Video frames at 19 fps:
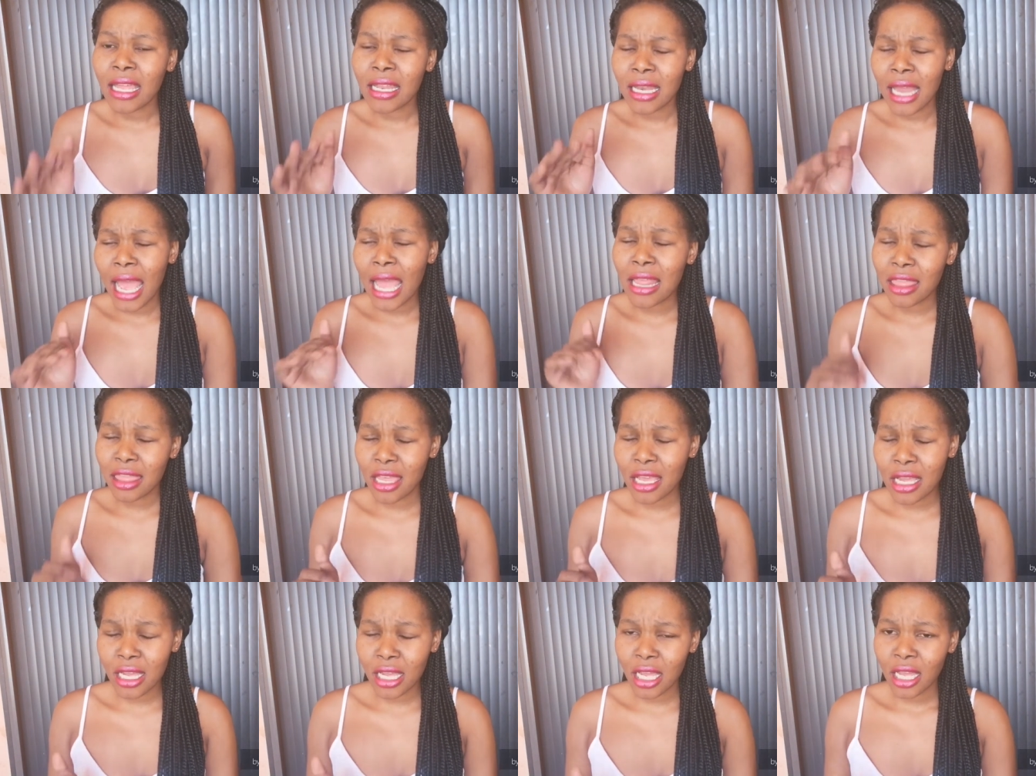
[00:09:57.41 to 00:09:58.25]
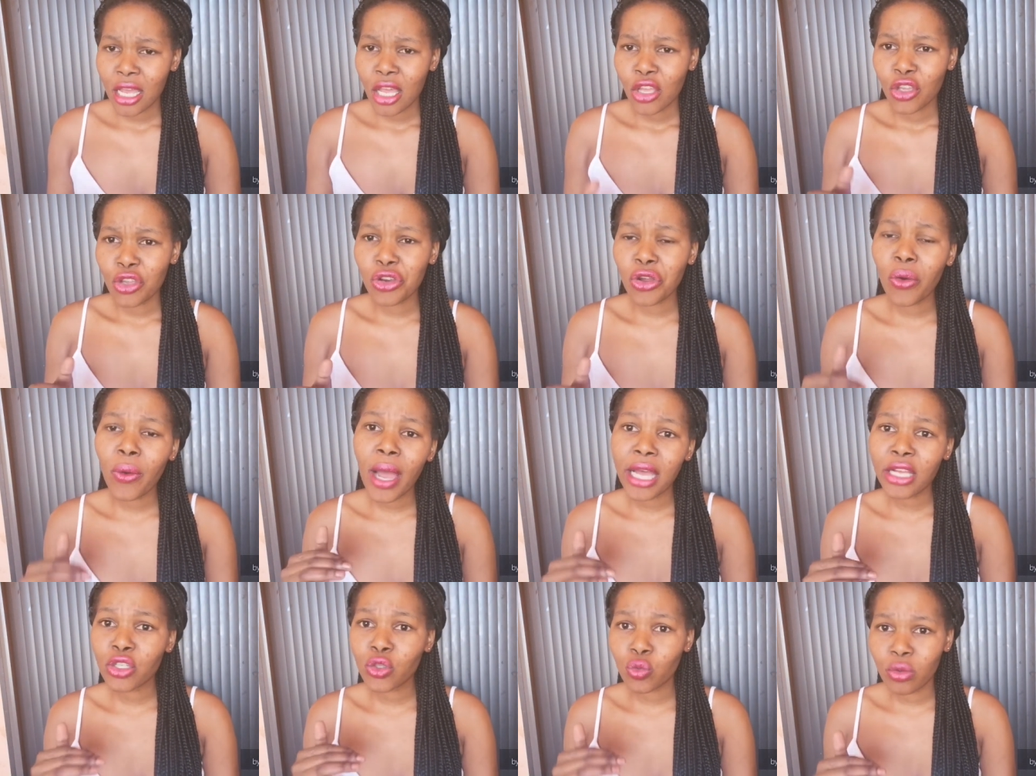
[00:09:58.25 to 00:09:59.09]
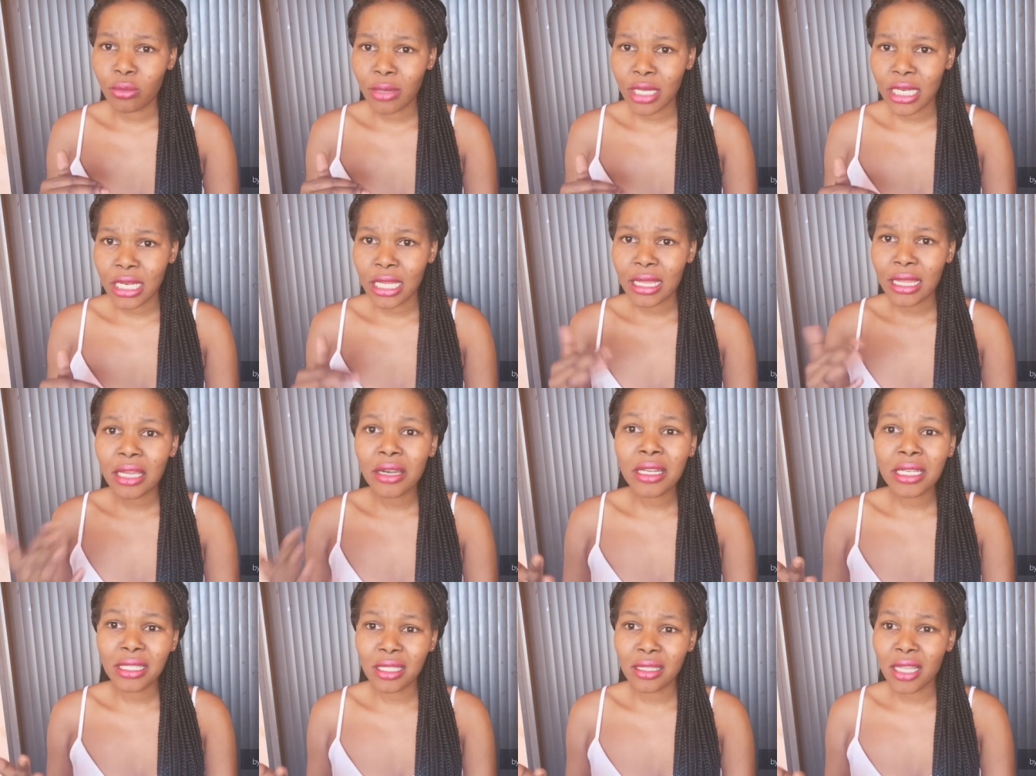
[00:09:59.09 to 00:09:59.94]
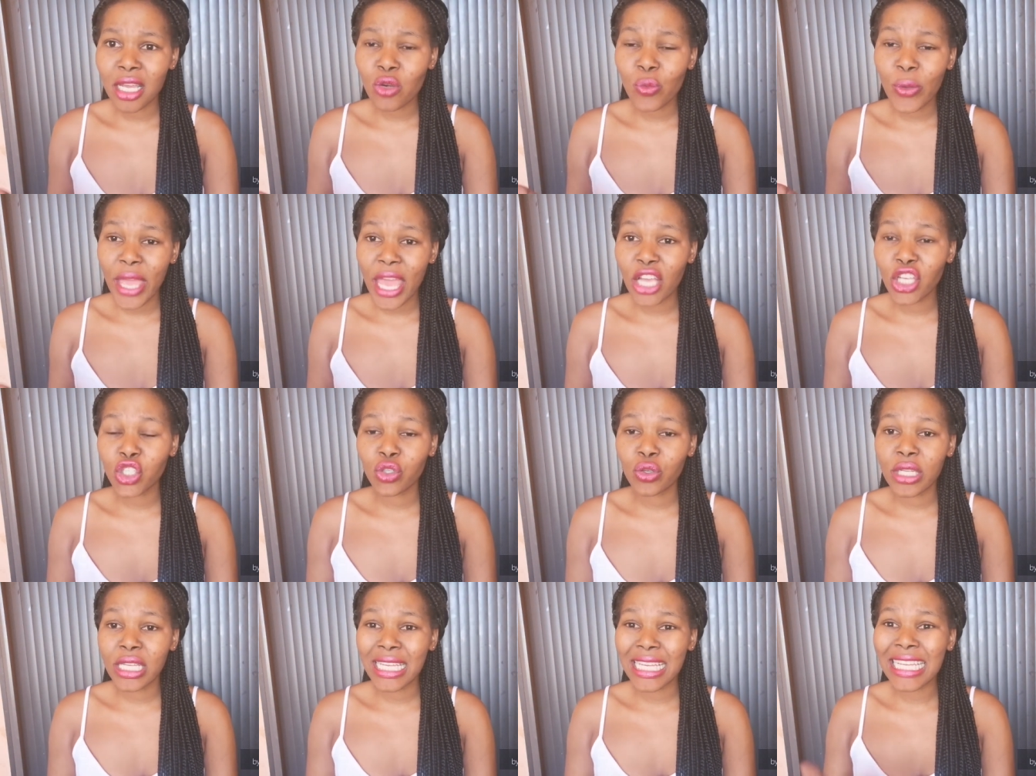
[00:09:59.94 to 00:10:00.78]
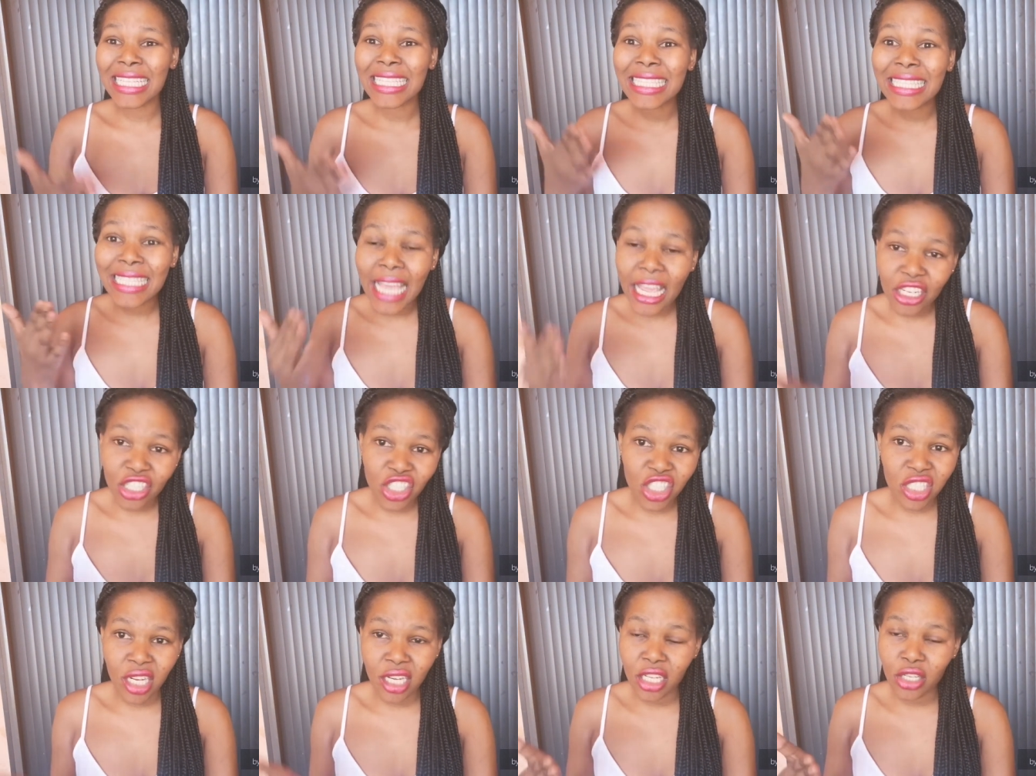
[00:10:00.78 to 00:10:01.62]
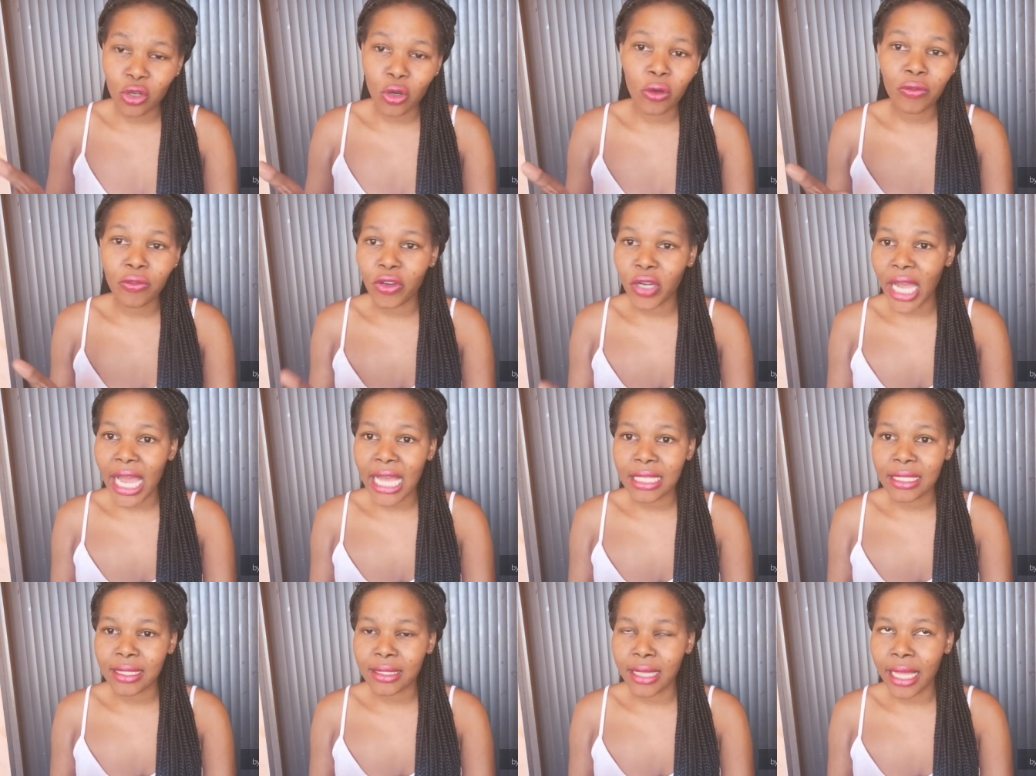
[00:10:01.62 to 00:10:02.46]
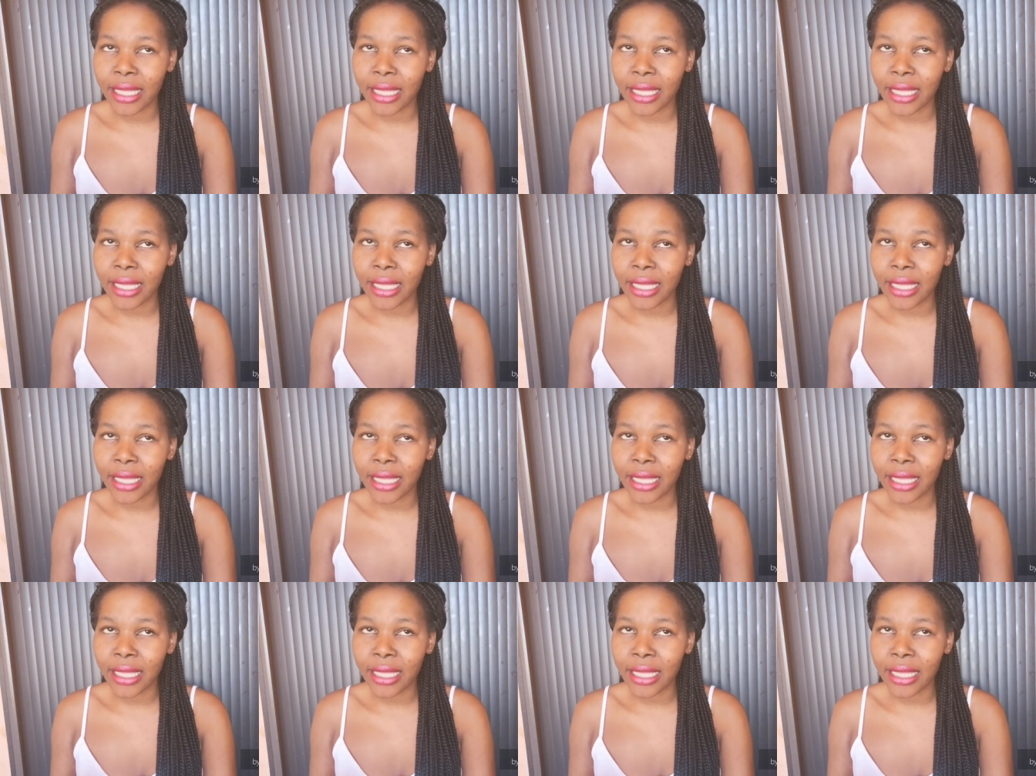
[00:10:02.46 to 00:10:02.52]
and i think you know us women the reason that we actually intentionally go for guys